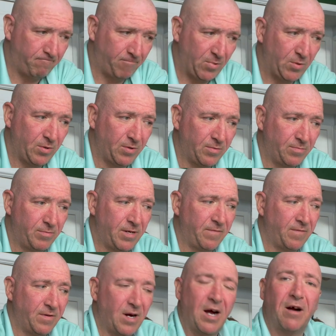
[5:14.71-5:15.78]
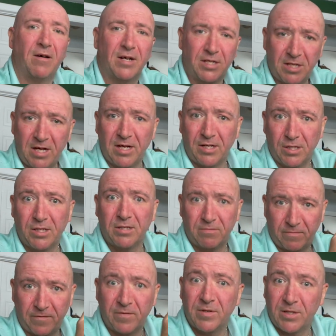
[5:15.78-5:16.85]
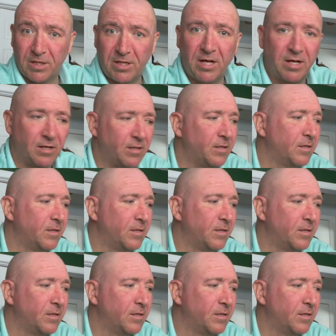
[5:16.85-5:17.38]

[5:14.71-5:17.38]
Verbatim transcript: through different R S As from the state.